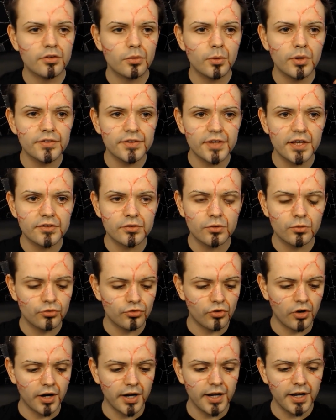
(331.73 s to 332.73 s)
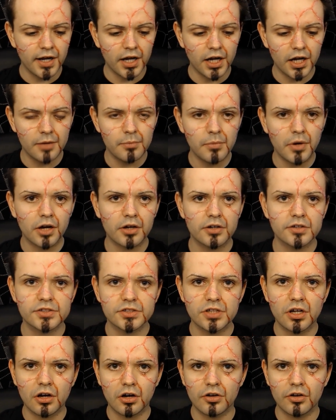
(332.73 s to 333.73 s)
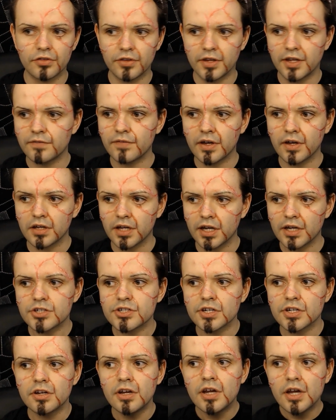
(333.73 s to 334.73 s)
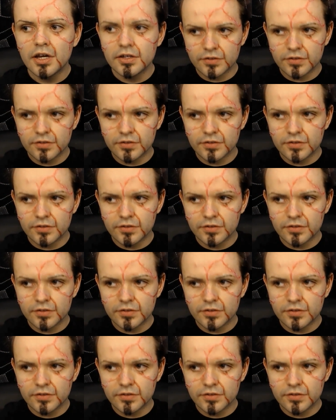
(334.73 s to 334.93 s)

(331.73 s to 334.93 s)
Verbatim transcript: okay, so once that's all dry, um, I'm going to start on the foundation.